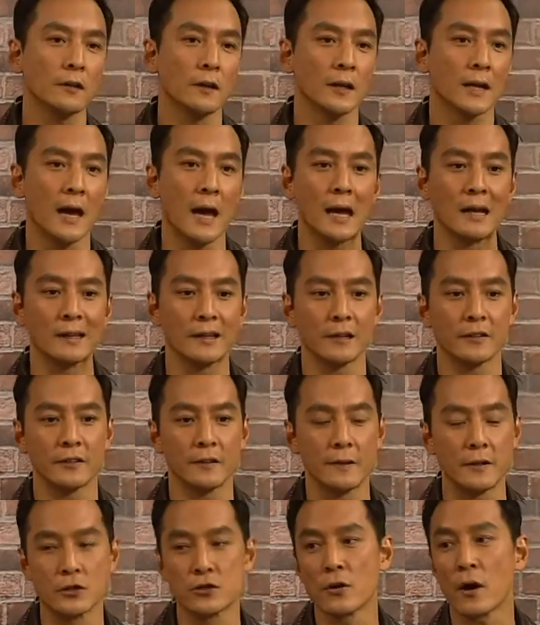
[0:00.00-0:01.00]
the catalyst
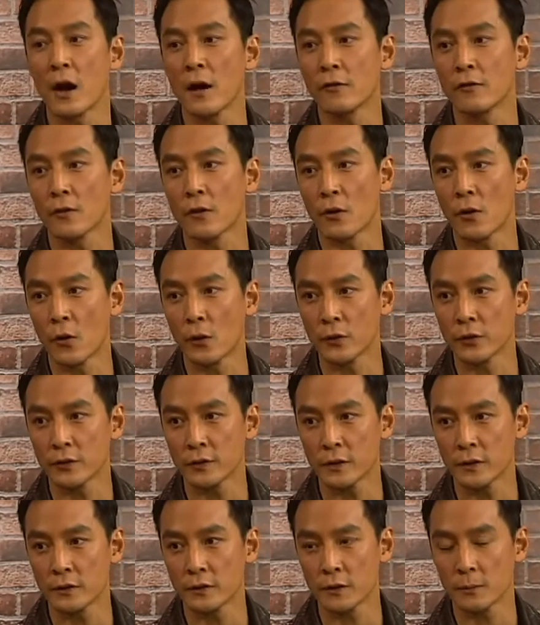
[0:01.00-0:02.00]
and the drive for the whole
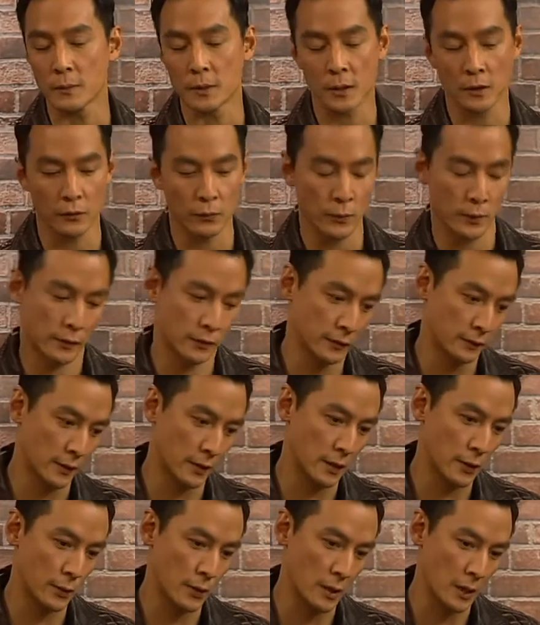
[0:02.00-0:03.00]
season, because once
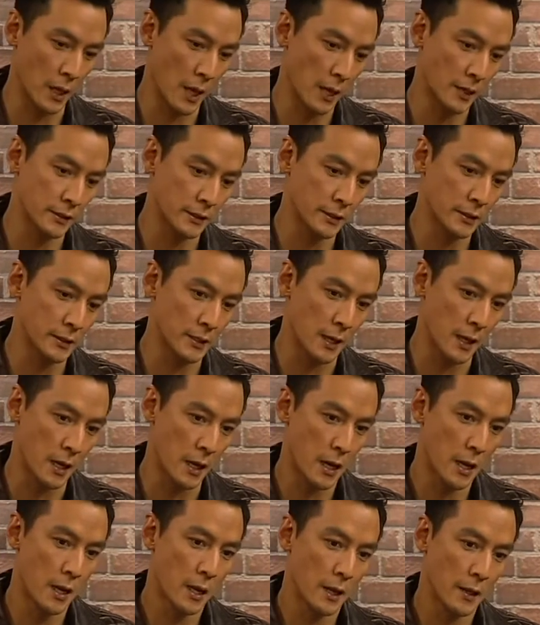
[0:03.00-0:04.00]
Sunny realizes that
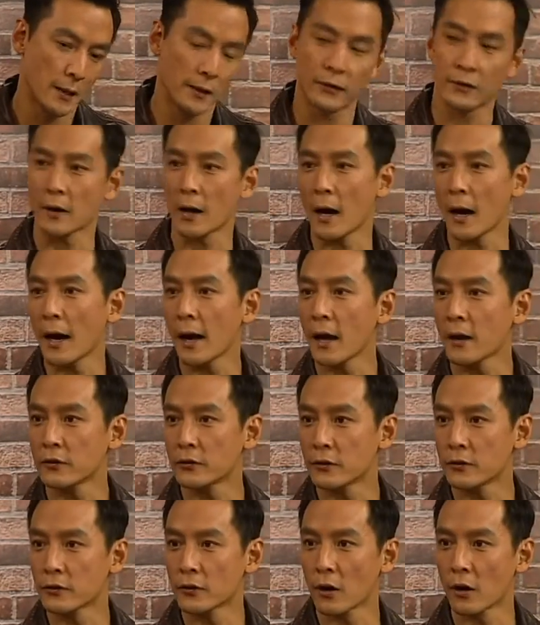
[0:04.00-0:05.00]
this guy has
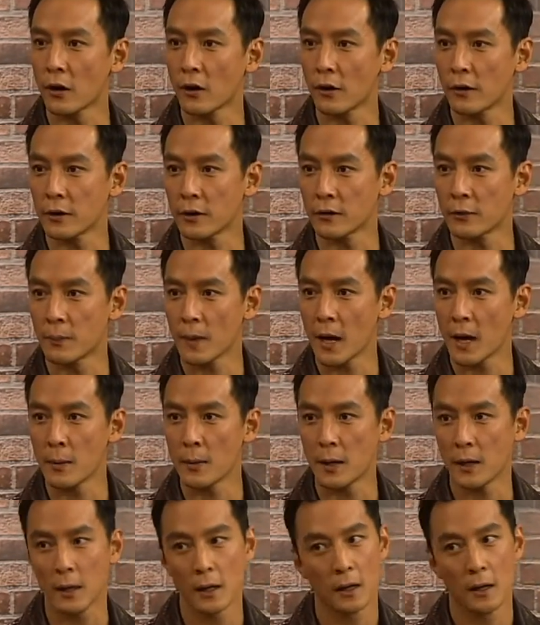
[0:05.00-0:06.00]
his girl and his
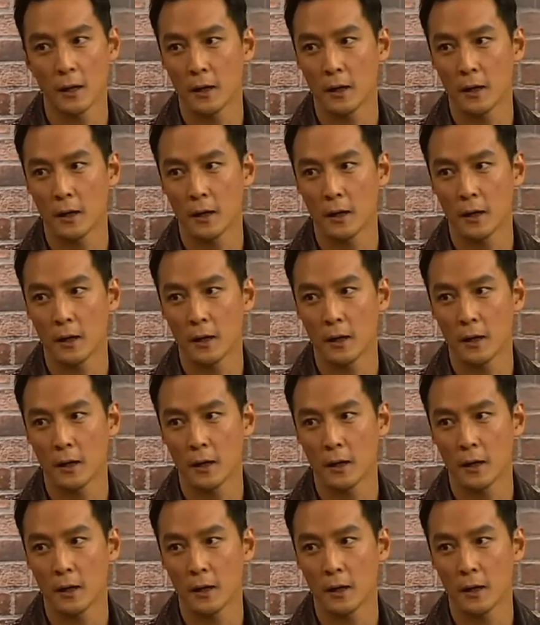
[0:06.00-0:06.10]
baby,